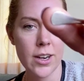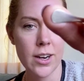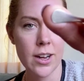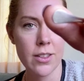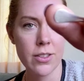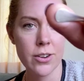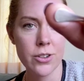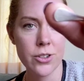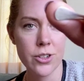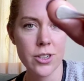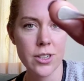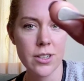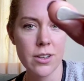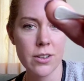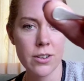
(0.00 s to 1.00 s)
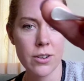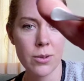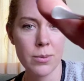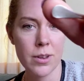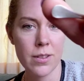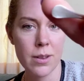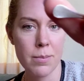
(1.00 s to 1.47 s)
and there's just a little
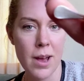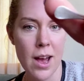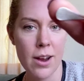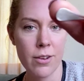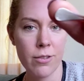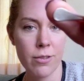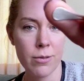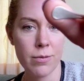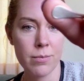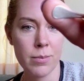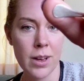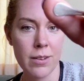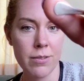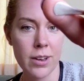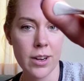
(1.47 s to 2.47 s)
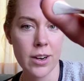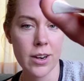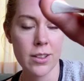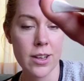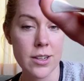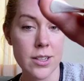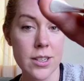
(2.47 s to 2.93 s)
bit of the pad over my finger
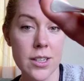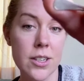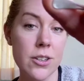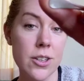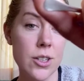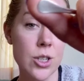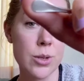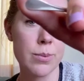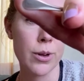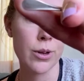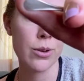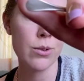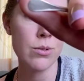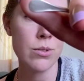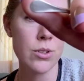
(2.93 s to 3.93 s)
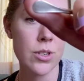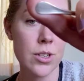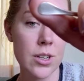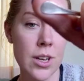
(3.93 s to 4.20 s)
that's still exposed.